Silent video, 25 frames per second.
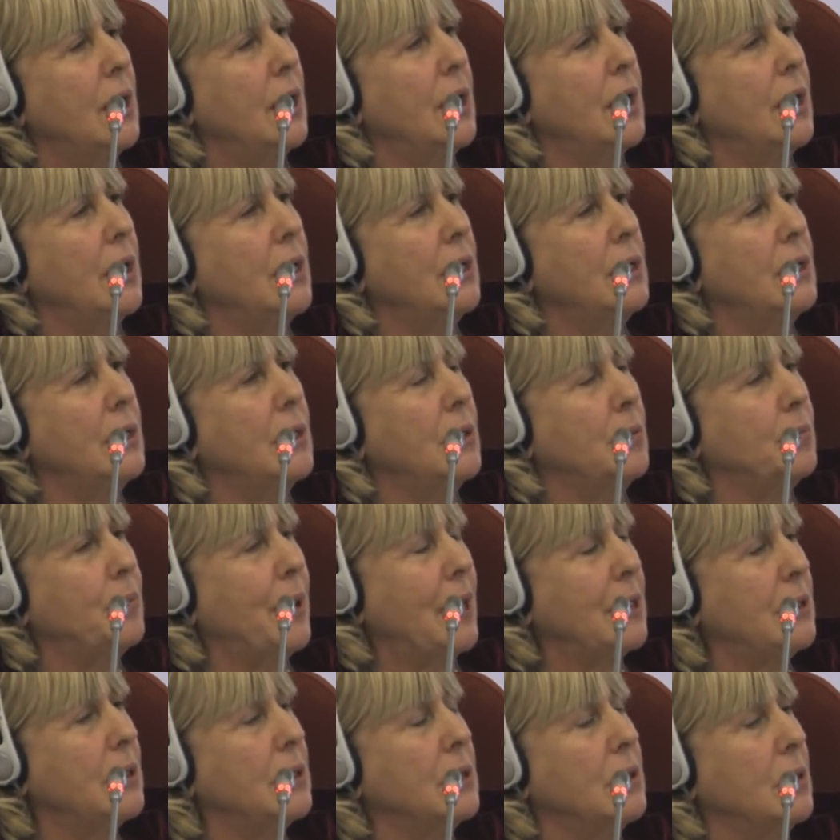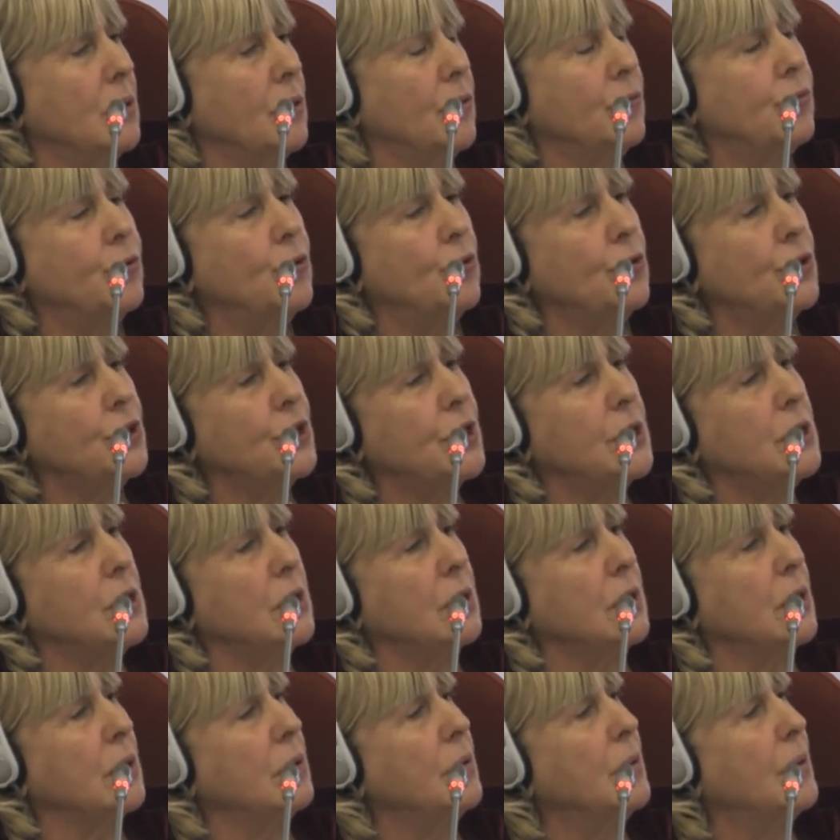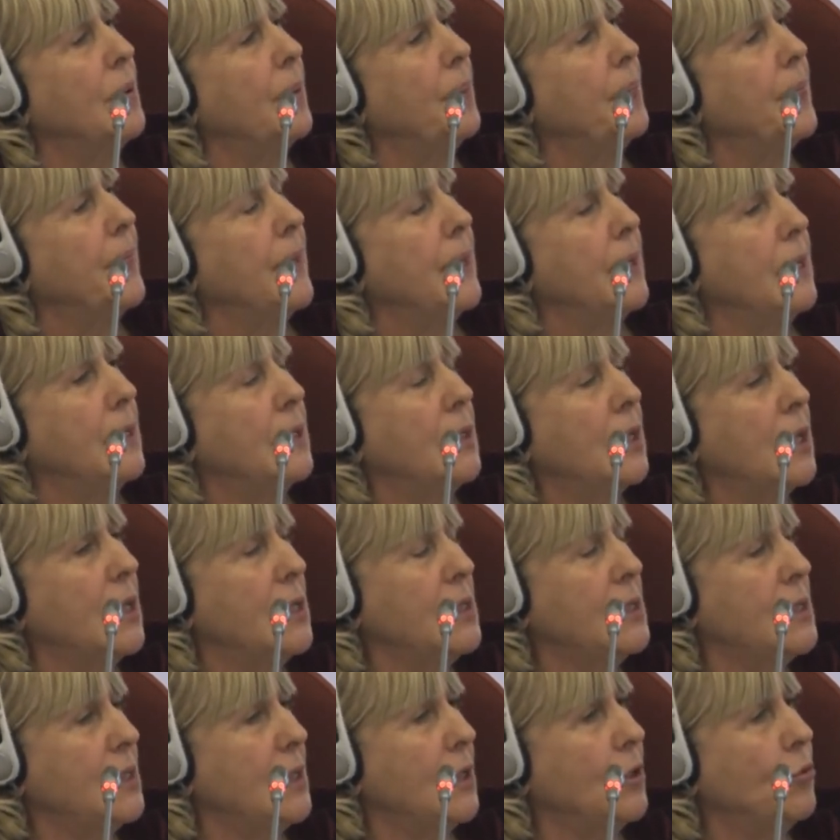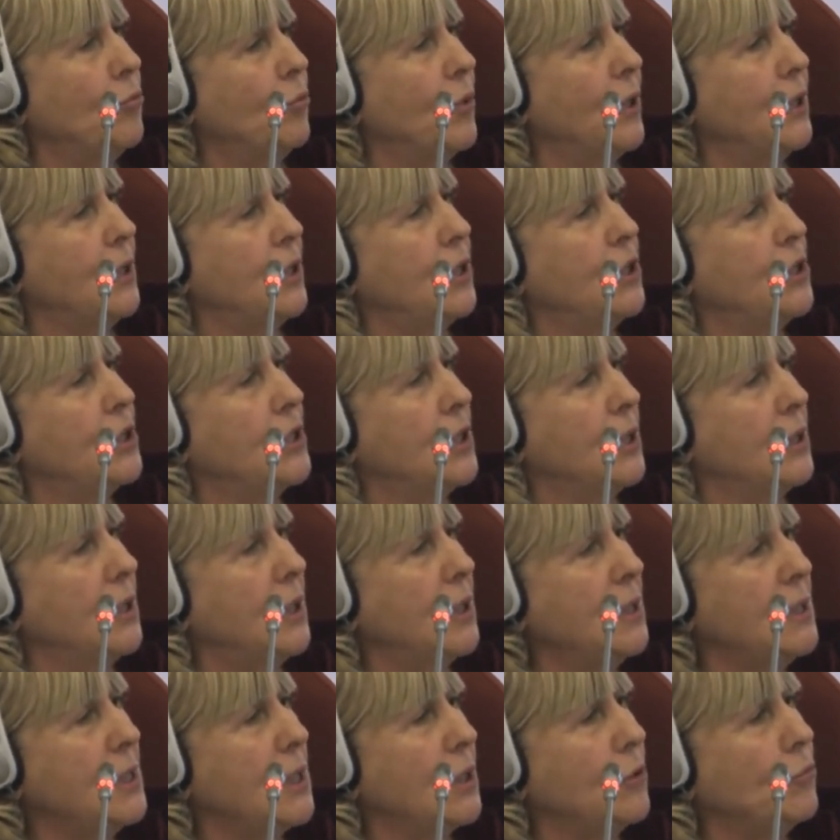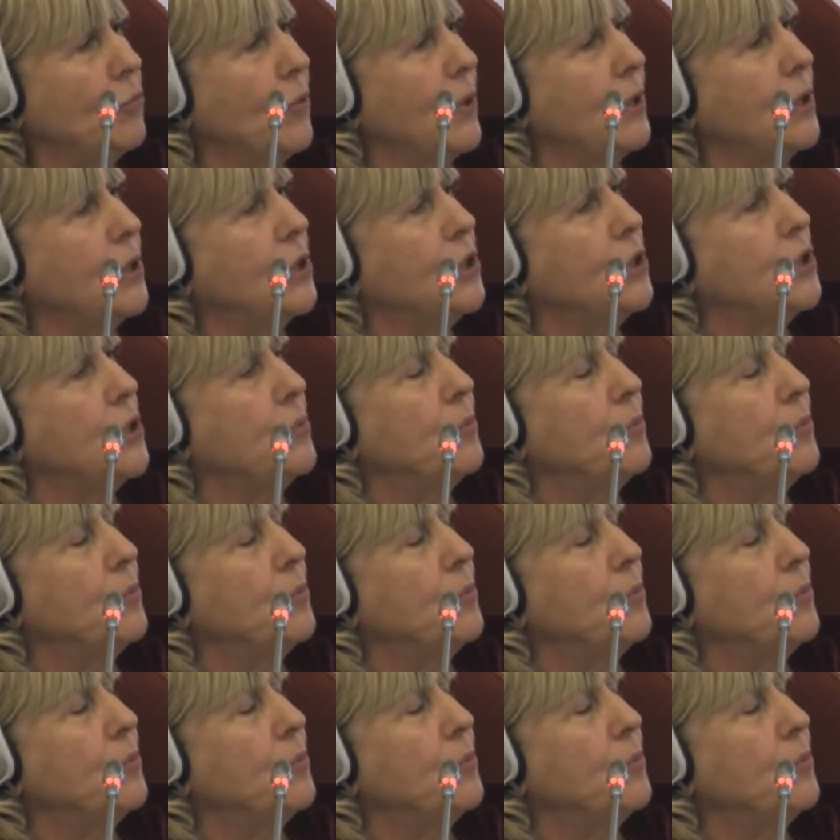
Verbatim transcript: And uh, but uh, of course, uh, it has advantage and disadvantage